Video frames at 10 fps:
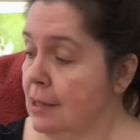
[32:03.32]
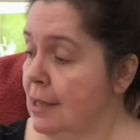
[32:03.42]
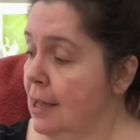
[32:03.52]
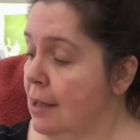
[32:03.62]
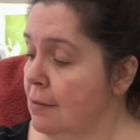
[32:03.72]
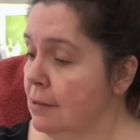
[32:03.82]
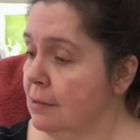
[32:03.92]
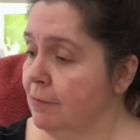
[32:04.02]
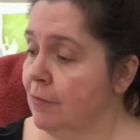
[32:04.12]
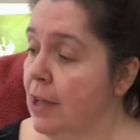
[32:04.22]
Now,
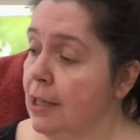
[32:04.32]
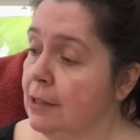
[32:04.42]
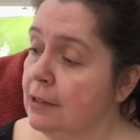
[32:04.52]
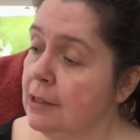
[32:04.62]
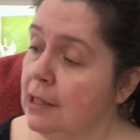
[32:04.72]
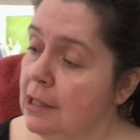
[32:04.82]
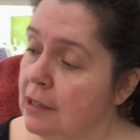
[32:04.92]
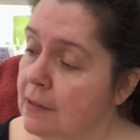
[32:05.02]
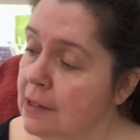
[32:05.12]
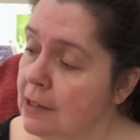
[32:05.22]

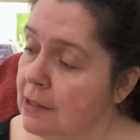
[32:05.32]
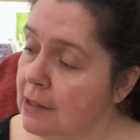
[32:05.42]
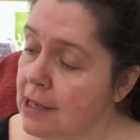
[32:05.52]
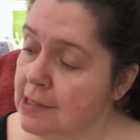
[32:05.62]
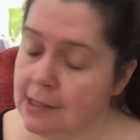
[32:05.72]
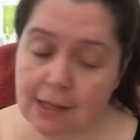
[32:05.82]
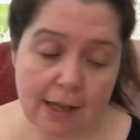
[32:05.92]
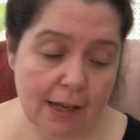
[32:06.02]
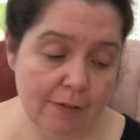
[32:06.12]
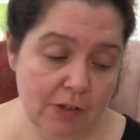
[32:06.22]
finally, the last thing
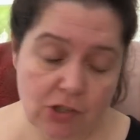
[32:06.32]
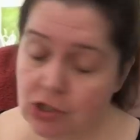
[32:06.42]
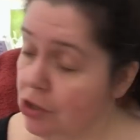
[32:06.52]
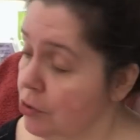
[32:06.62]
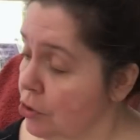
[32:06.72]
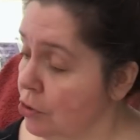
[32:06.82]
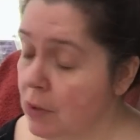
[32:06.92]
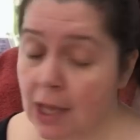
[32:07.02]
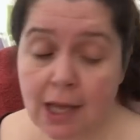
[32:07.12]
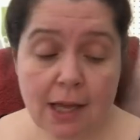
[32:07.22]
I have to show you
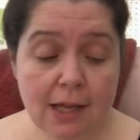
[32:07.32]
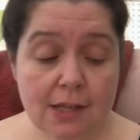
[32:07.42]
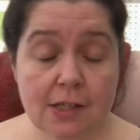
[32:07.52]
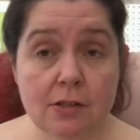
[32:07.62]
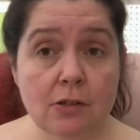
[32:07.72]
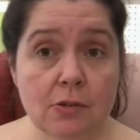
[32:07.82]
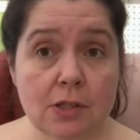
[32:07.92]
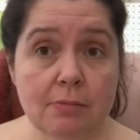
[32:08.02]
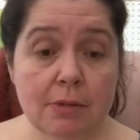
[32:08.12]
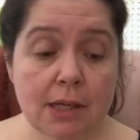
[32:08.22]
is new
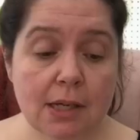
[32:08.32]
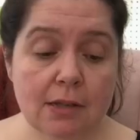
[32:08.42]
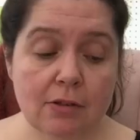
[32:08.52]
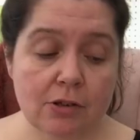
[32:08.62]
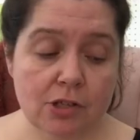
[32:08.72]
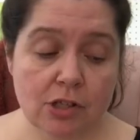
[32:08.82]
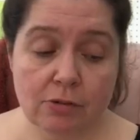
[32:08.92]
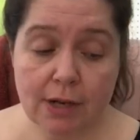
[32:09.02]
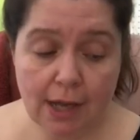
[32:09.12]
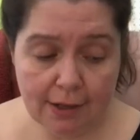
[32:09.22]
to me. There's
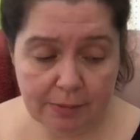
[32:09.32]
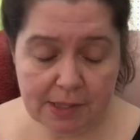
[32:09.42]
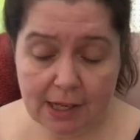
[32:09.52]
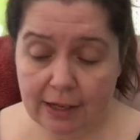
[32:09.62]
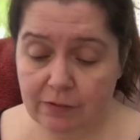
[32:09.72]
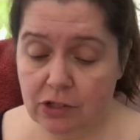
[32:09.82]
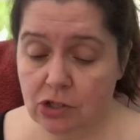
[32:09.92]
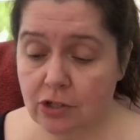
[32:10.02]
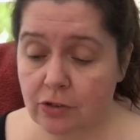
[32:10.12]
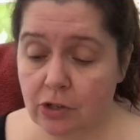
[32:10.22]
three items I have to
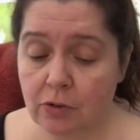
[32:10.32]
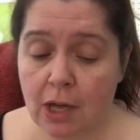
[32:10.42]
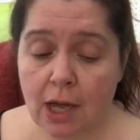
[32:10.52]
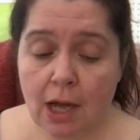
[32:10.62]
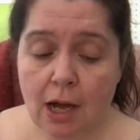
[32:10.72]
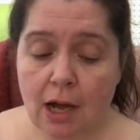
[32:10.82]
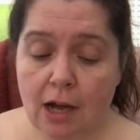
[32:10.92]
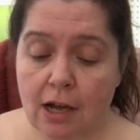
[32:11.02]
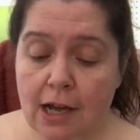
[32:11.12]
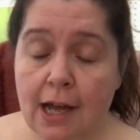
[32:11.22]
show you
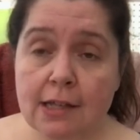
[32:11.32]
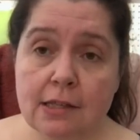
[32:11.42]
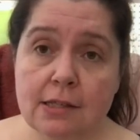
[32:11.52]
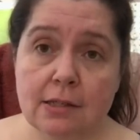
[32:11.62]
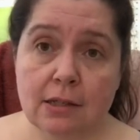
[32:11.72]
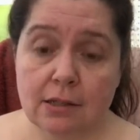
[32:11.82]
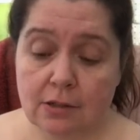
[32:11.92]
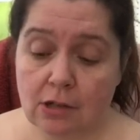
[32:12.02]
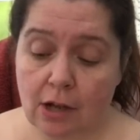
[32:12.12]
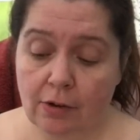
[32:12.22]
uh, at uh,
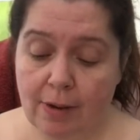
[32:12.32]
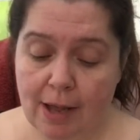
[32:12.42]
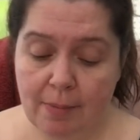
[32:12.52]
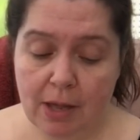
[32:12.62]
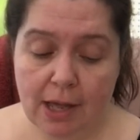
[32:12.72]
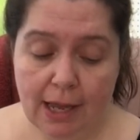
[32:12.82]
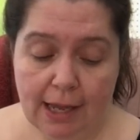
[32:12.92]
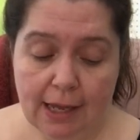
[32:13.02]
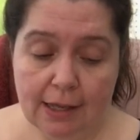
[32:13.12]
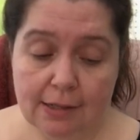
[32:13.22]
Dollarama,
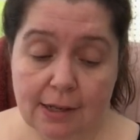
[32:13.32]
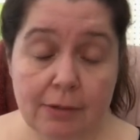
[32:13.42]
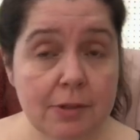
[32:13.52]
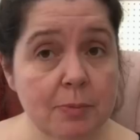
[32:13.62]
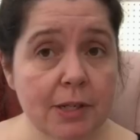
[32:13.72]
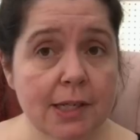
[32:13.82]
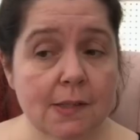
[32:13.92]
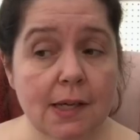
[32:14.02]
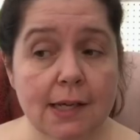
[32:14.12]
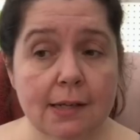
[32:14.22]
and I was pretty
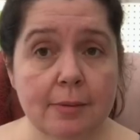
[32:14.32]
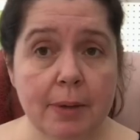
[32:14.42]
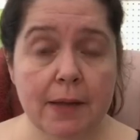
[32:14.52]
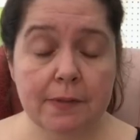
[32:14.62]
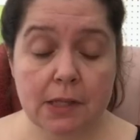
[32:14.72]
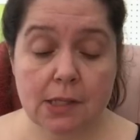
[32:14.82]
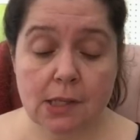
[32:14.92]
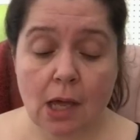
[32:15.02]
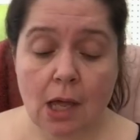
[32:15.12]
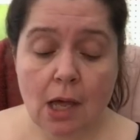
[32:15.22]
excited about these.
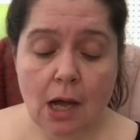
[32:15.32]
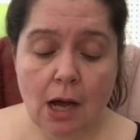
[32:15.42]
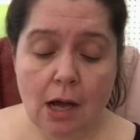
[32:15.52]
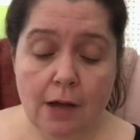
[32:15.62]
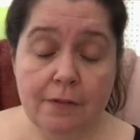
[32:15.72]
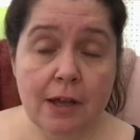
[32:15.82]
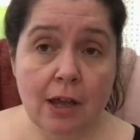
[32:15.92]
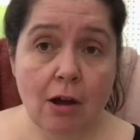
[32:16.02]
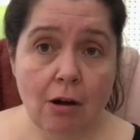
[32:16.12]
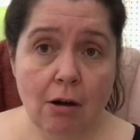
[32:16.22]
Uh,
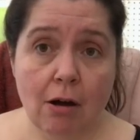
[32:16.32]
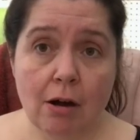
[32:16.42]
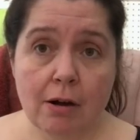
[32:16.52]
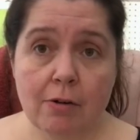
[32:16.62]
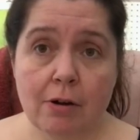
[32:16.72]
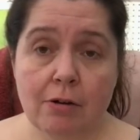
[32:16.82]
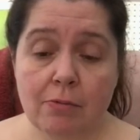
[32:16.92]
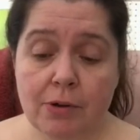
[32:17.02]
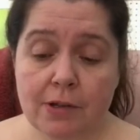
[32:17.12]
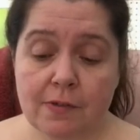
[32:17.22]
they are
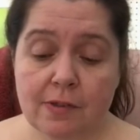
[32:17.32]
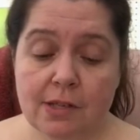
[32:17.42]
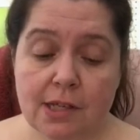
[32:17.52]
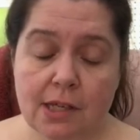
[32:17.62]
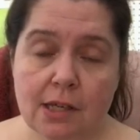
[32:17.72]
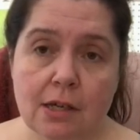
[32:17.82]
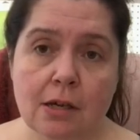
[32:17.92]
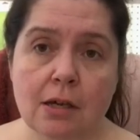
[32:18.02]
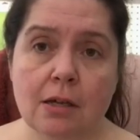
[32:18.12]
with the